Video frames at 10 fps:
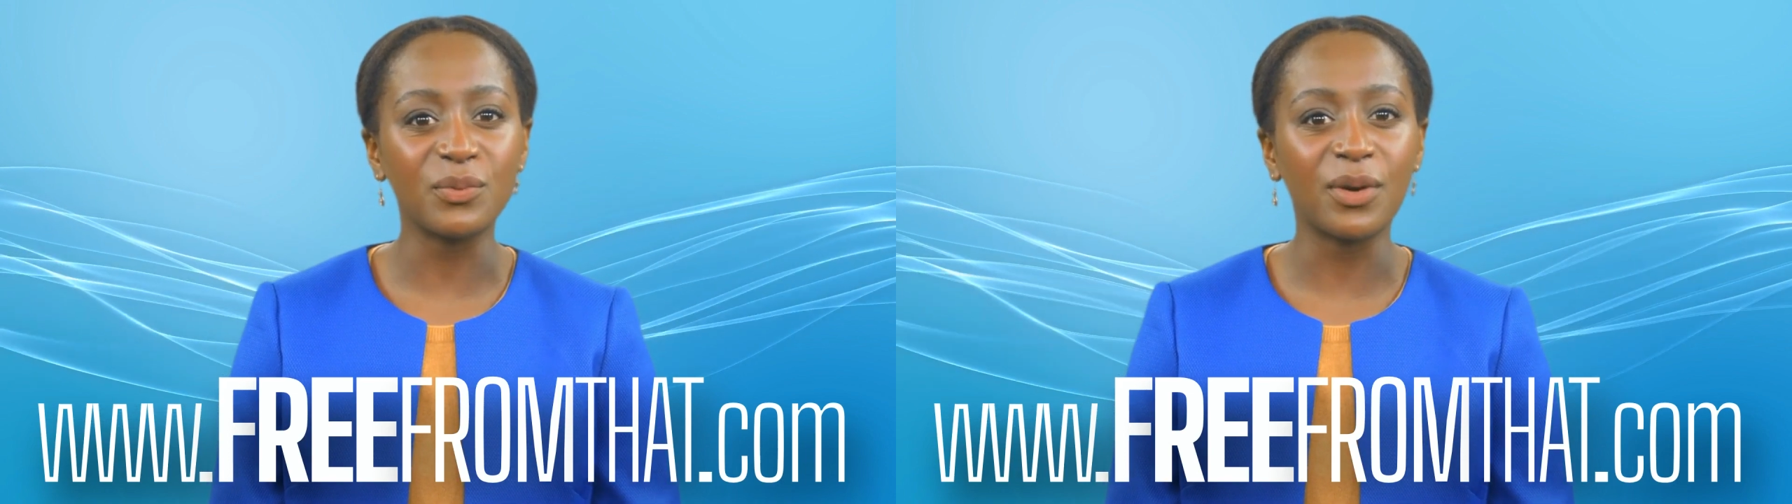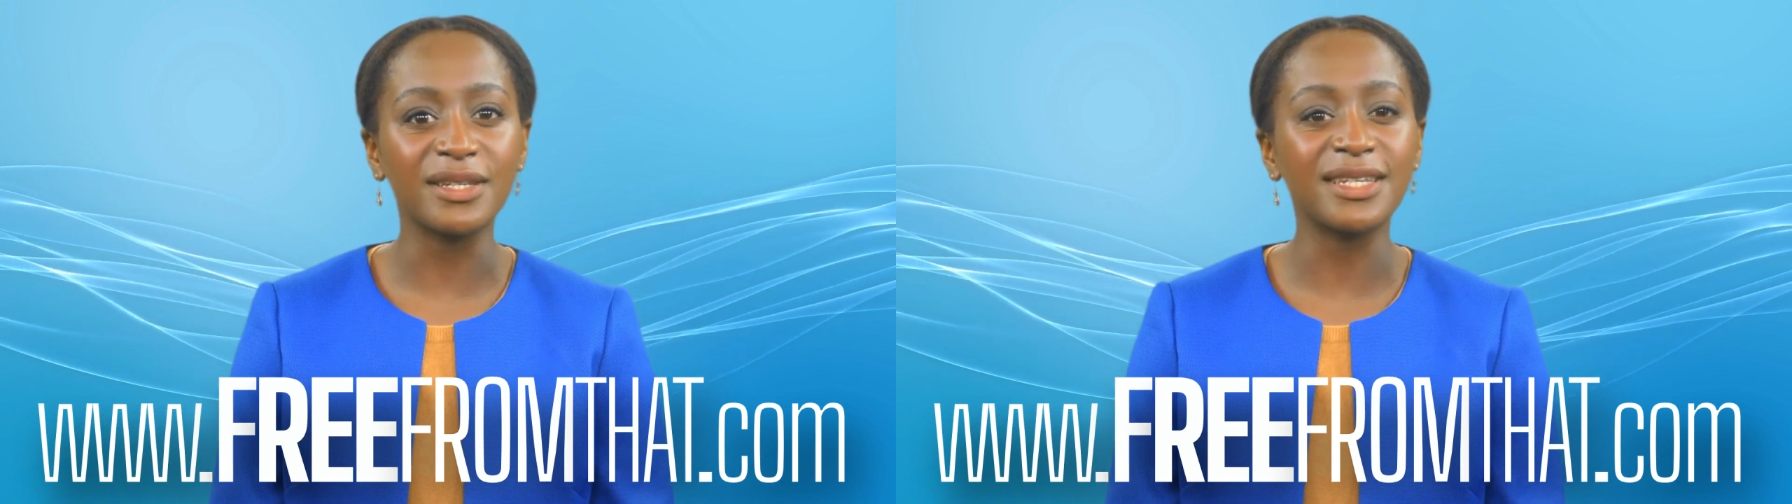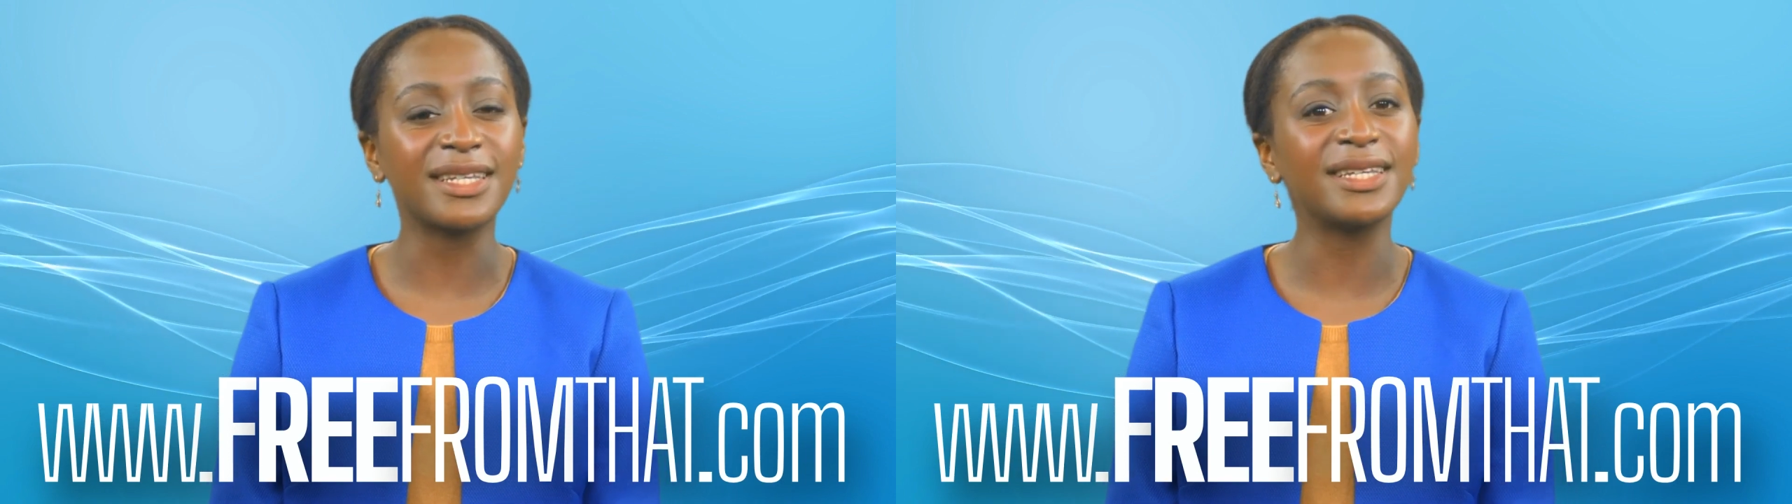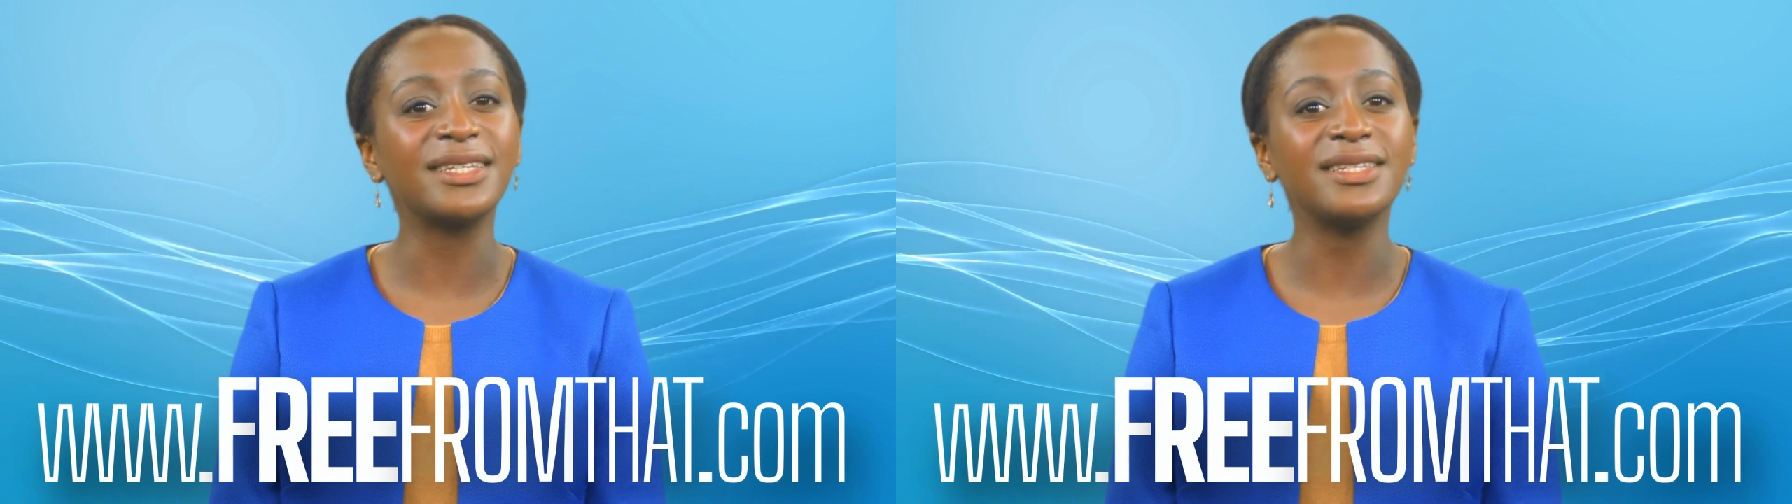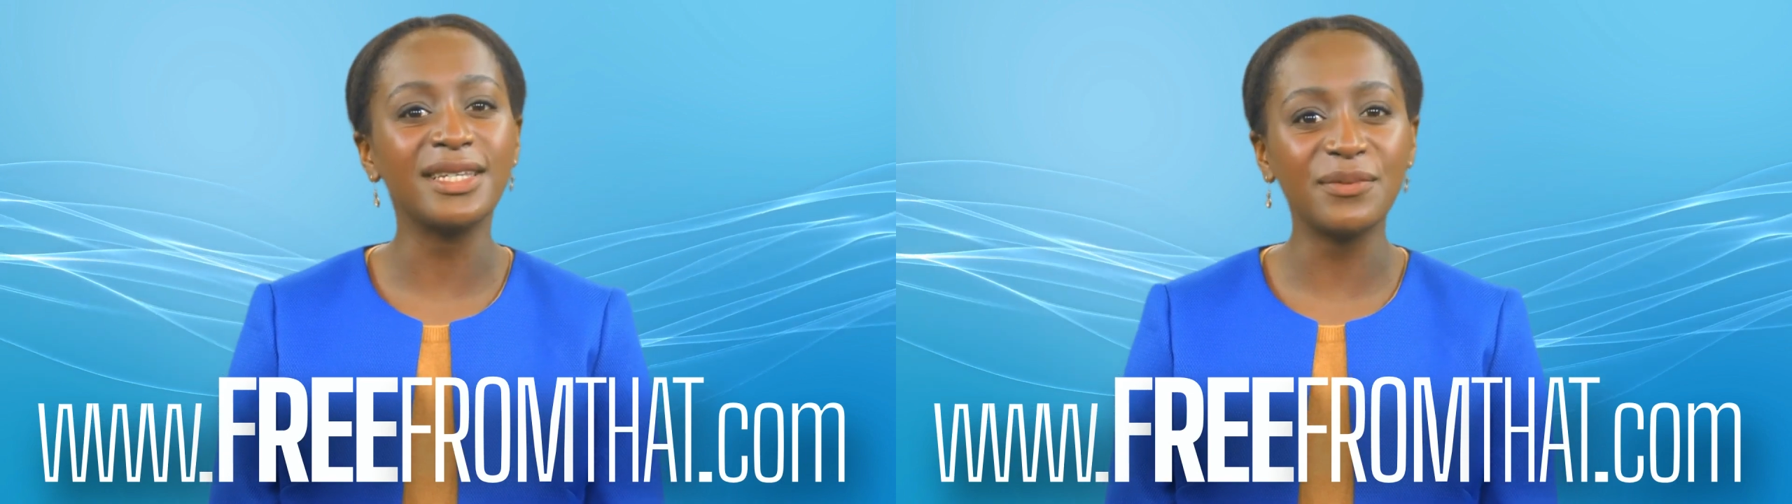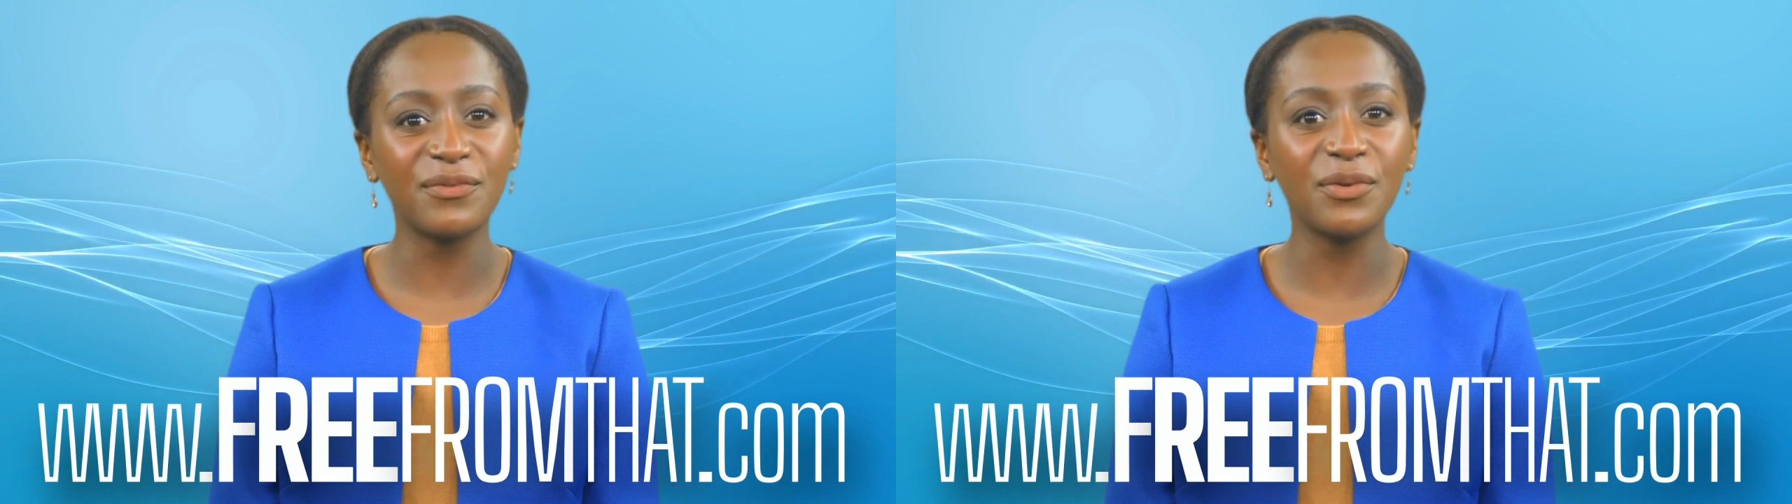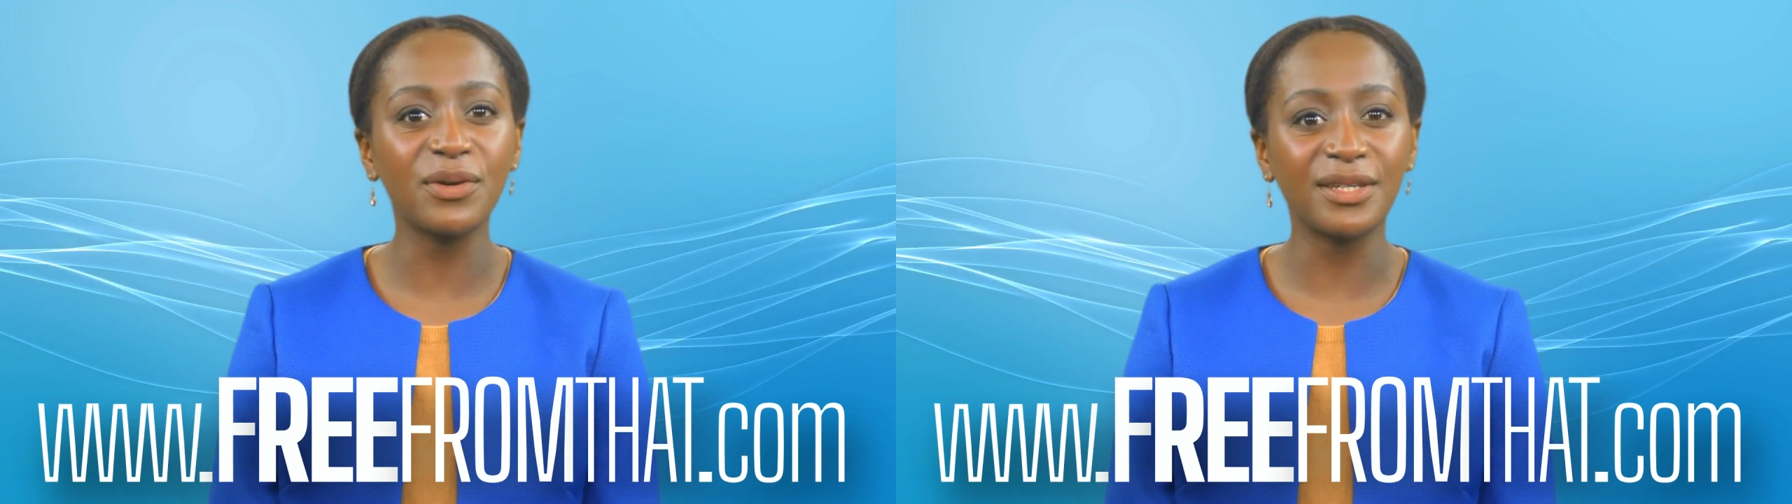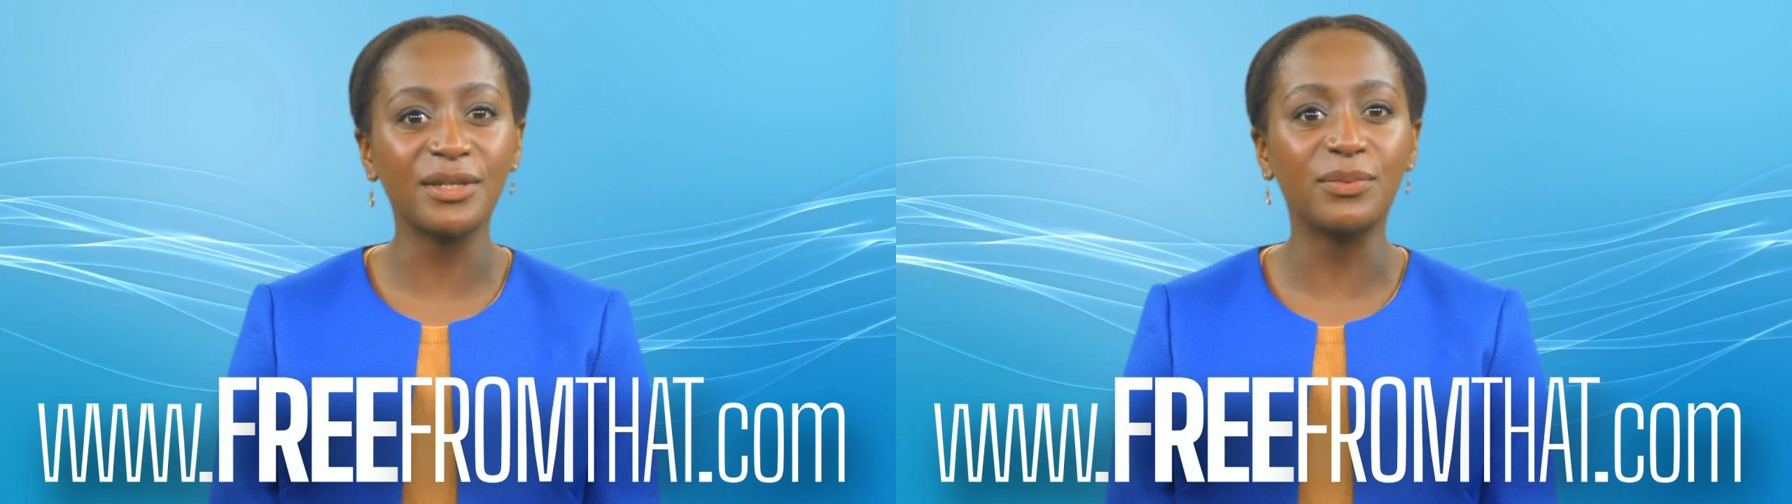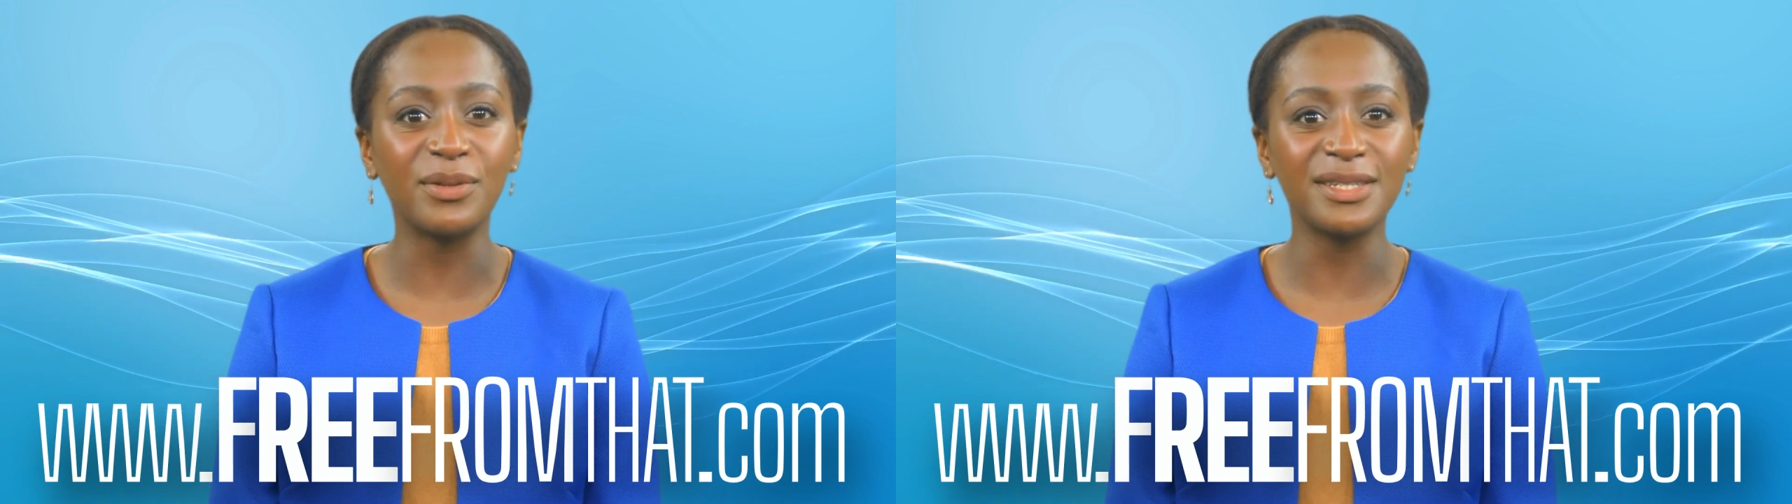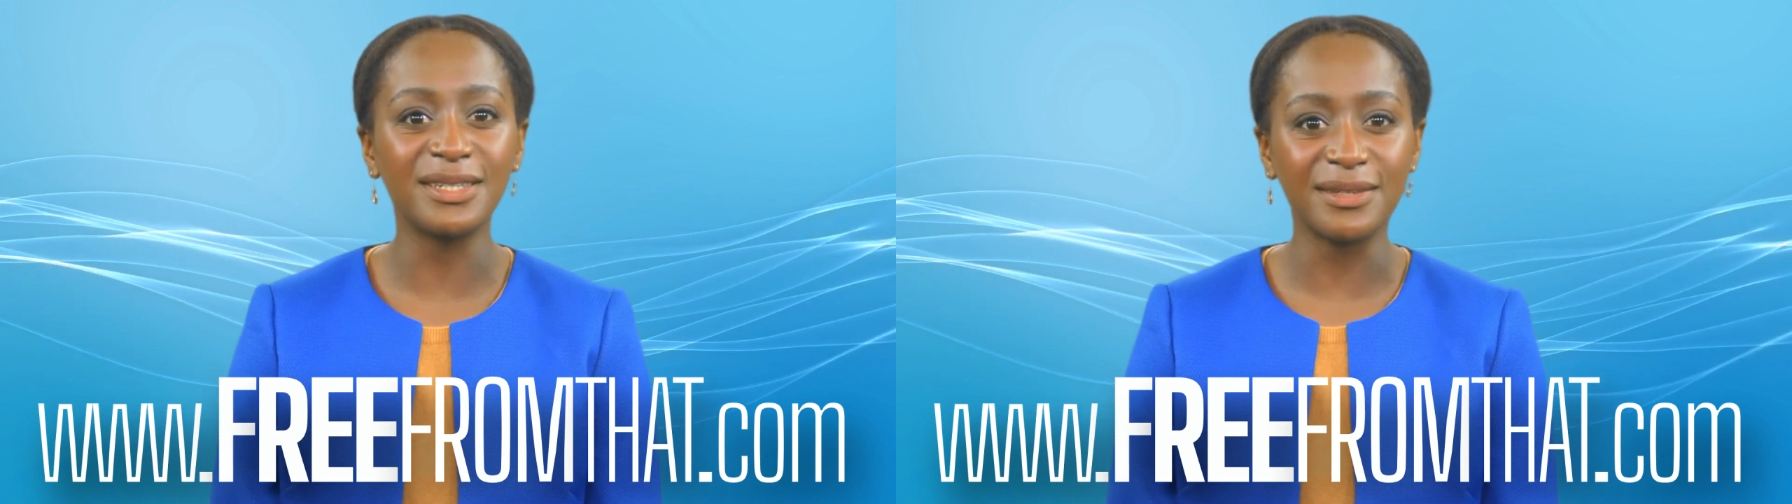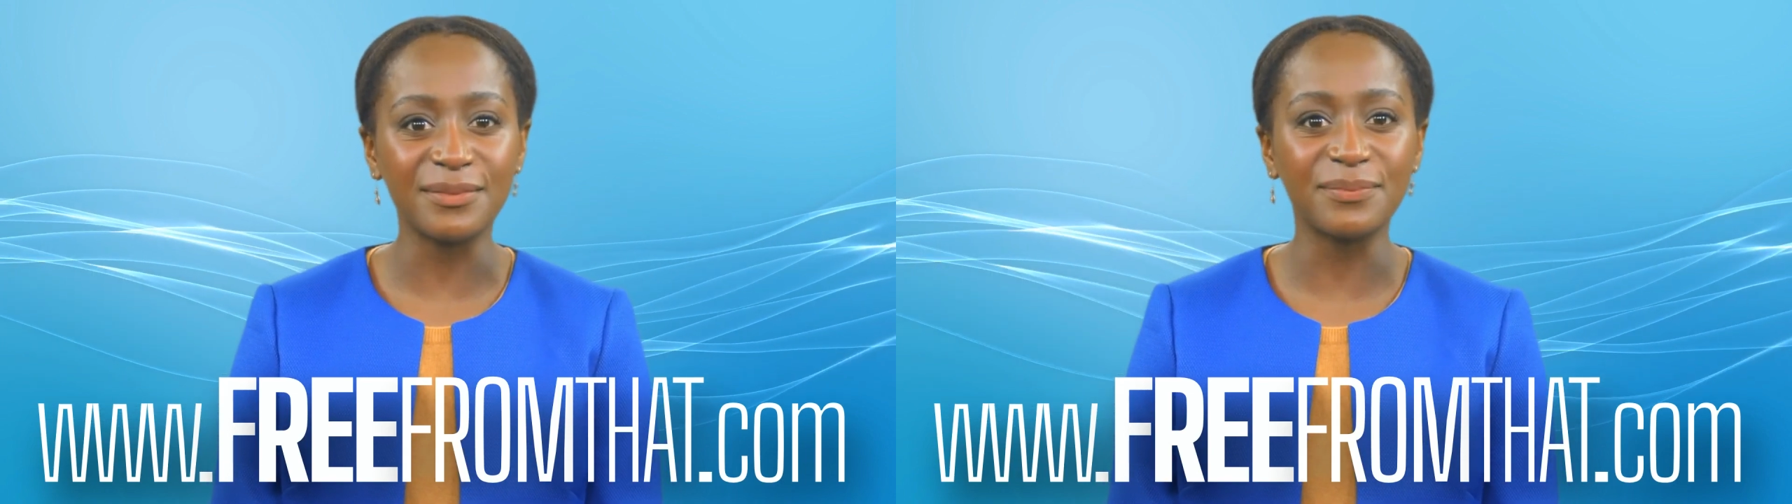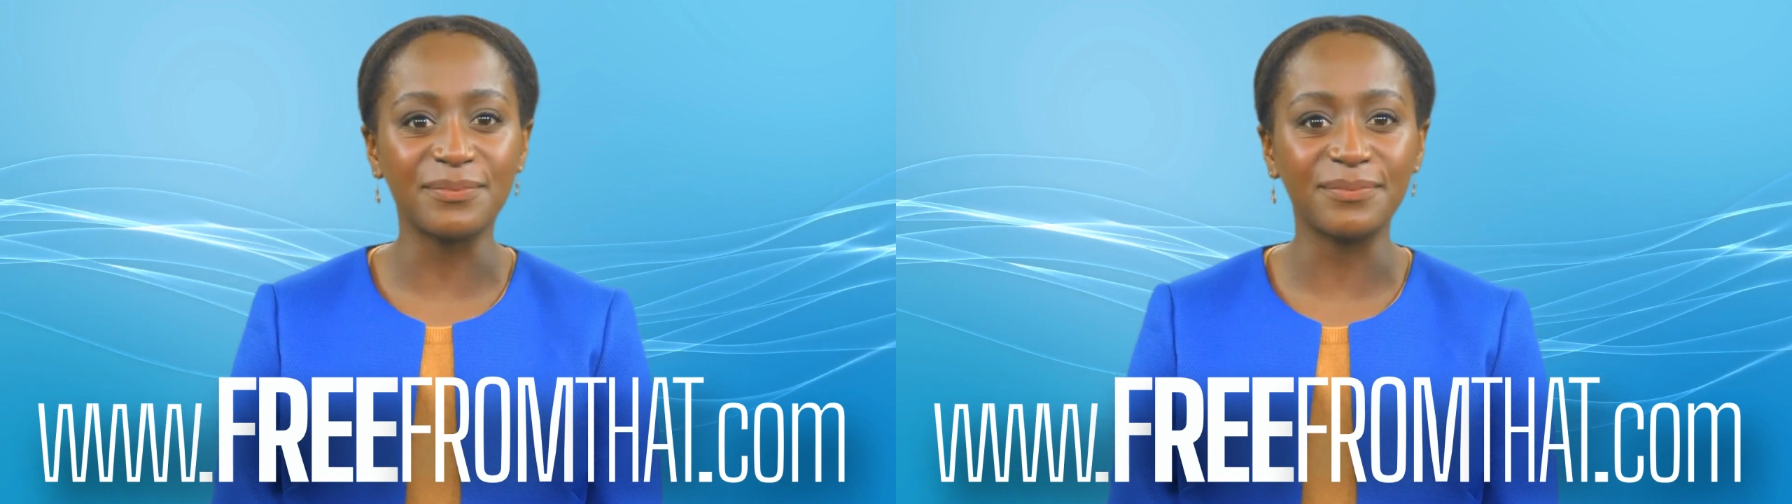who are taking a step forward in cuisine.